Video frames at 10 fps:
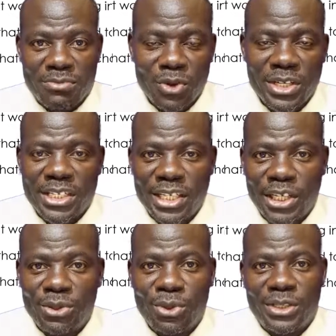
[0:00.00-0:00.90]
modern
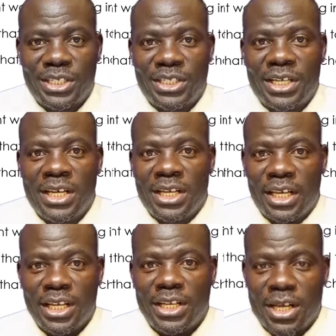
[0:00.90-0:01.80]
technology
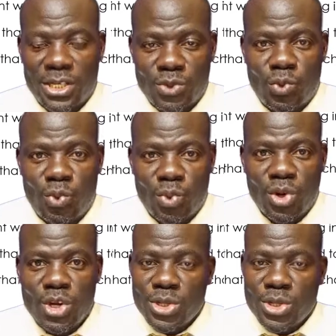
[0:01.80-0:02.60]
in school.